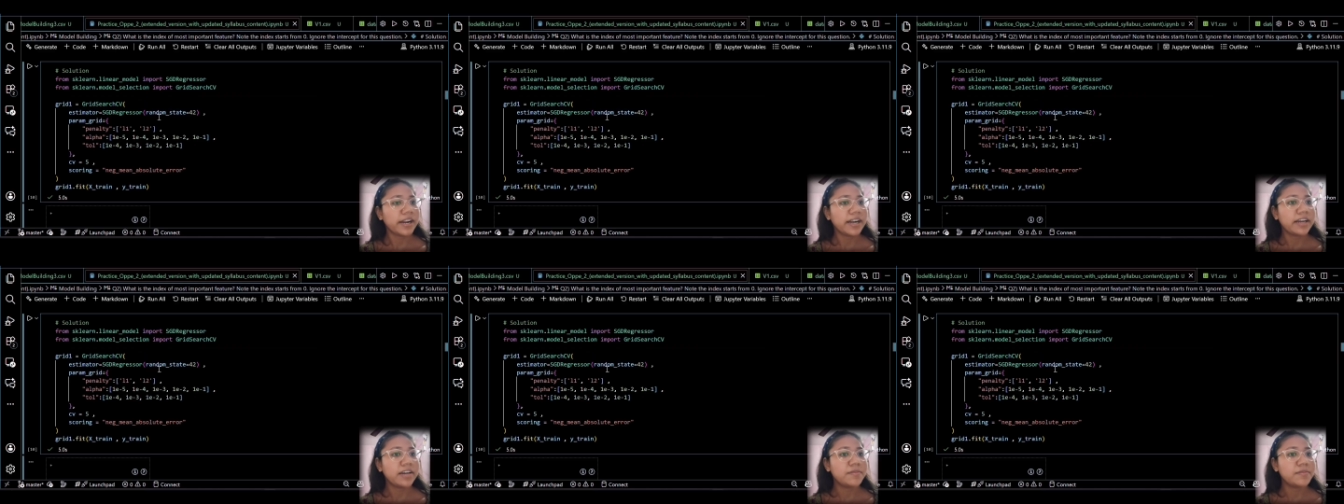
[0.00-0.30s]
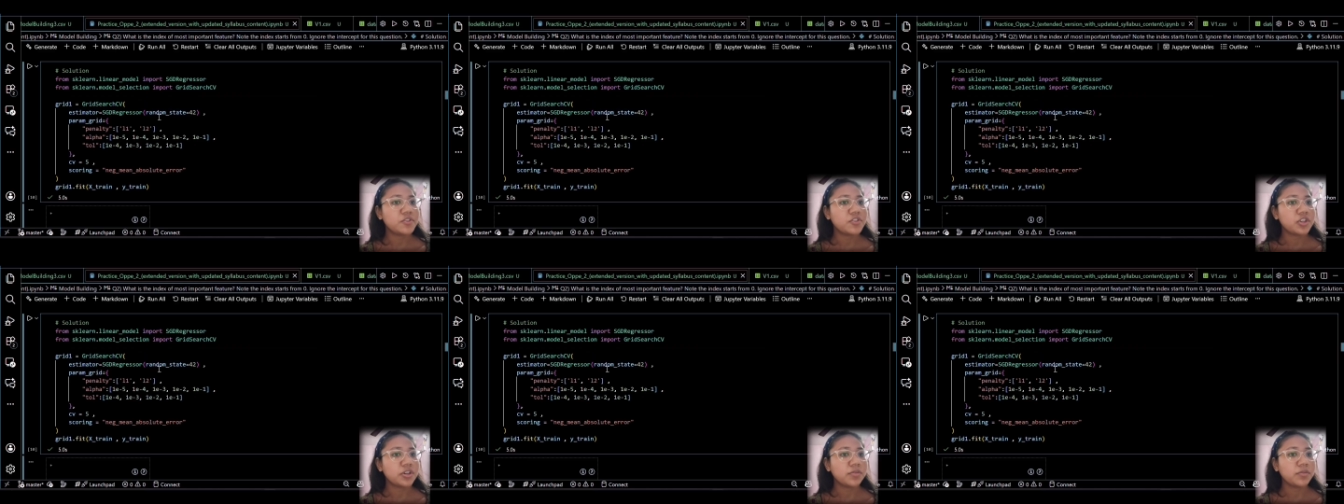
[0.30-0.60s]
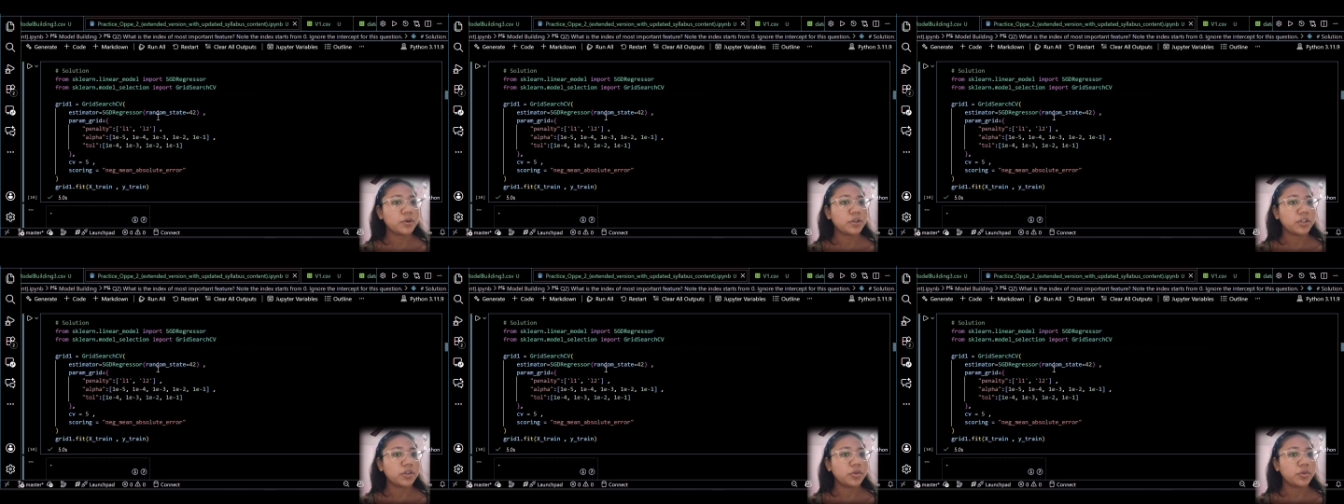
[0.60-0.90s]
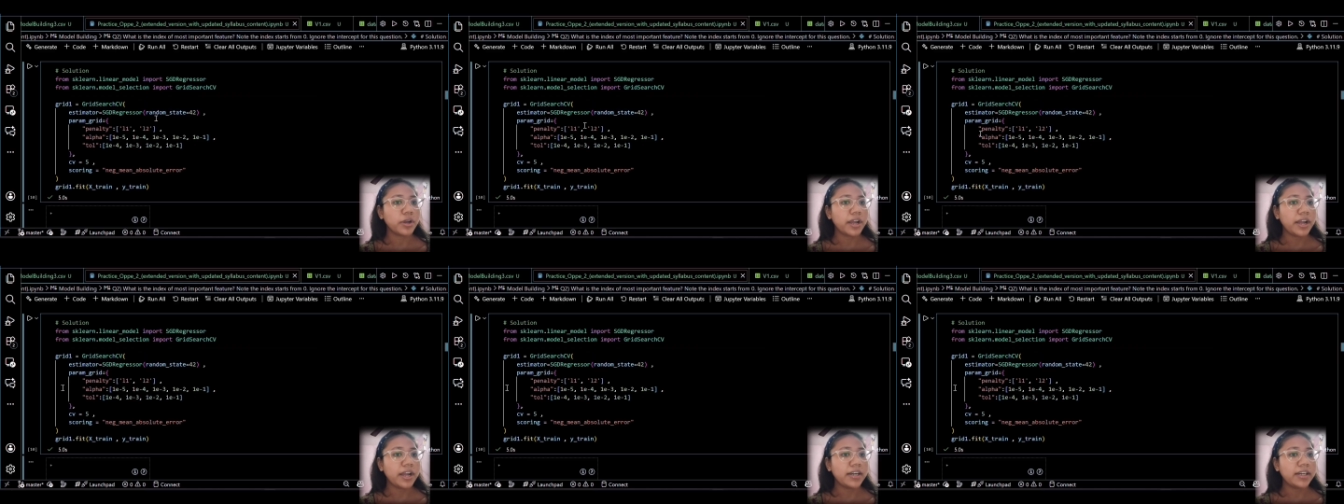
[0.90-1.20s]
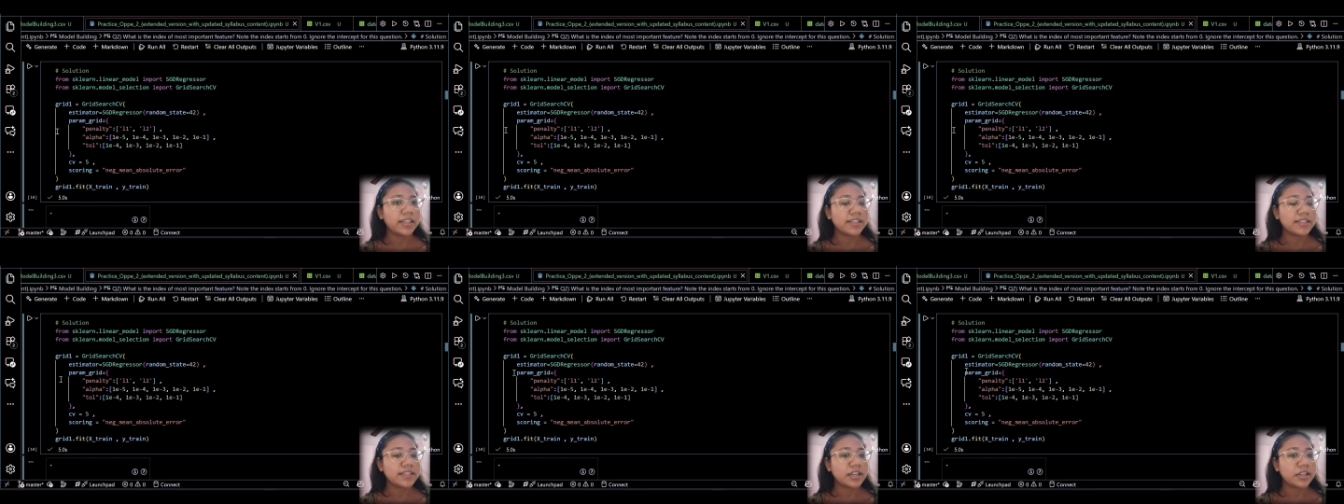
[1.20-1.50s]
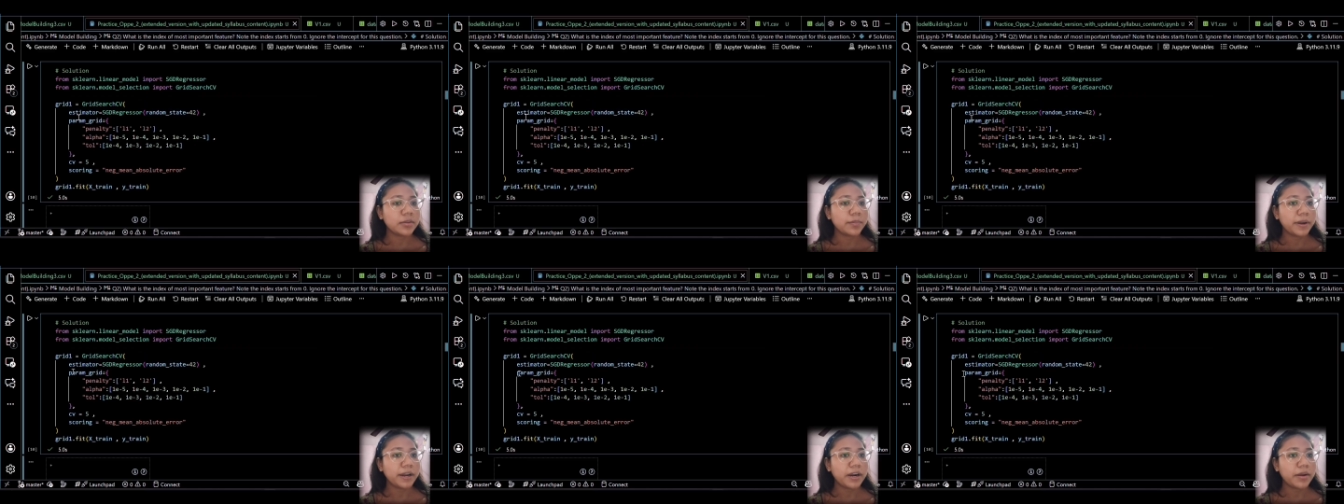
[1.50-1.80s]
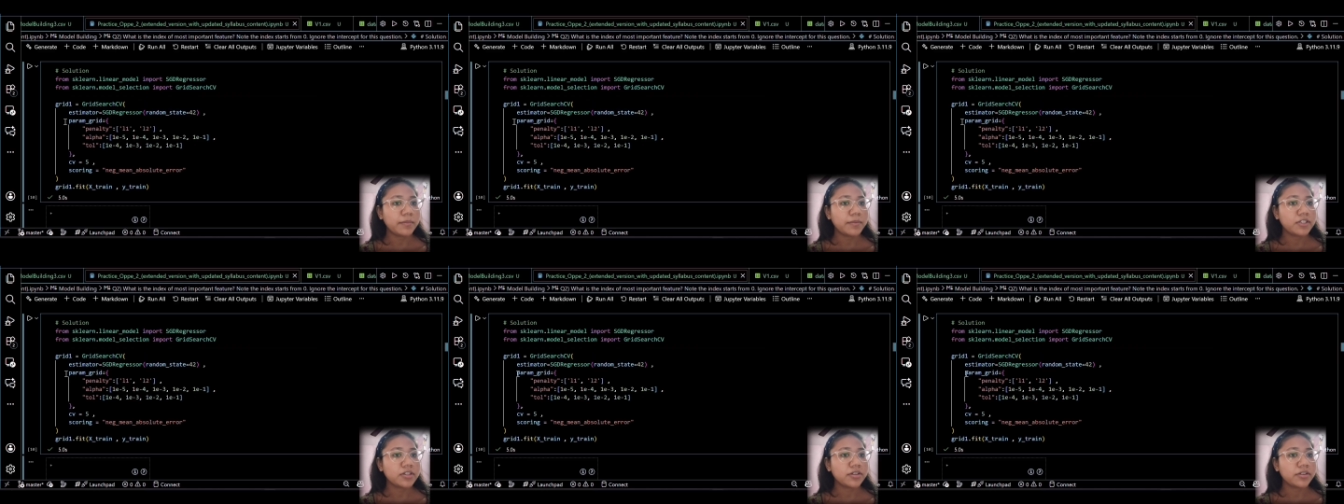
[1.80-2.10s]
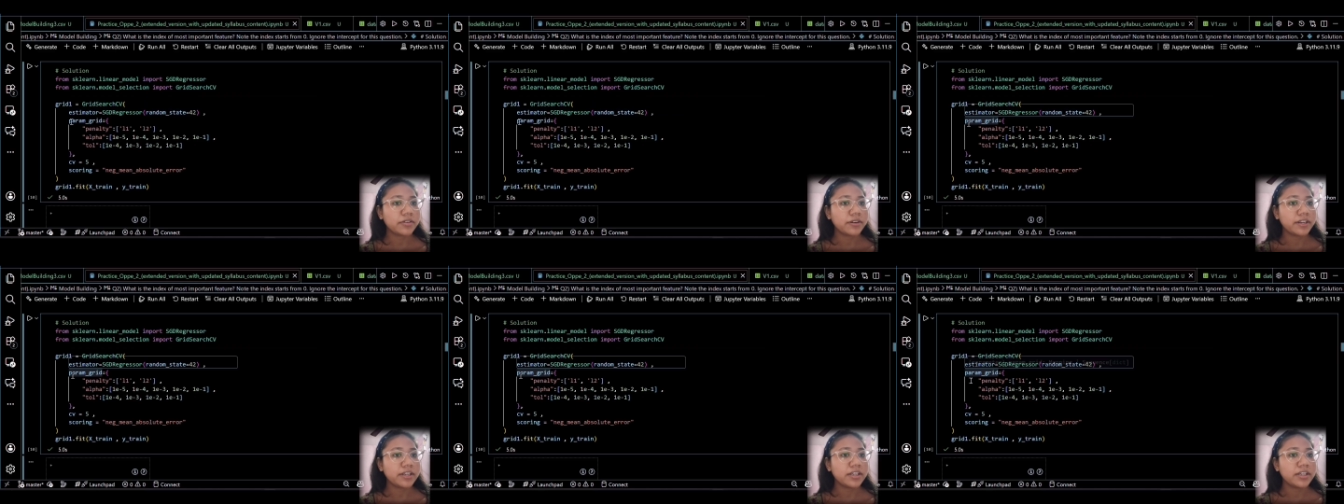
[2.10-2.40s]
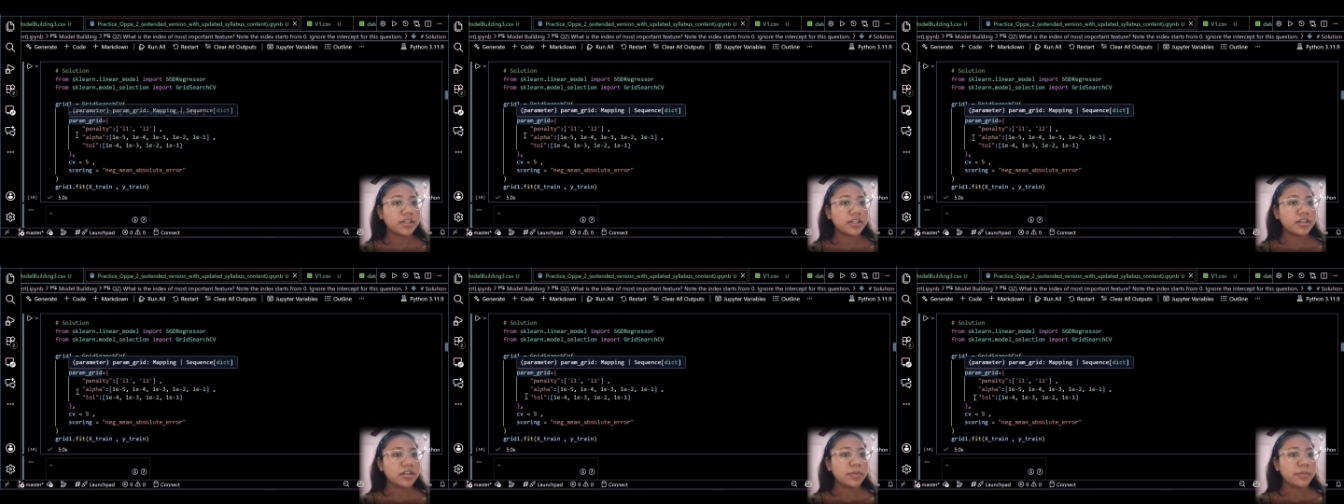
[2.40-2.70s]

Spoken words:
random state 42, and inside the parameter grid,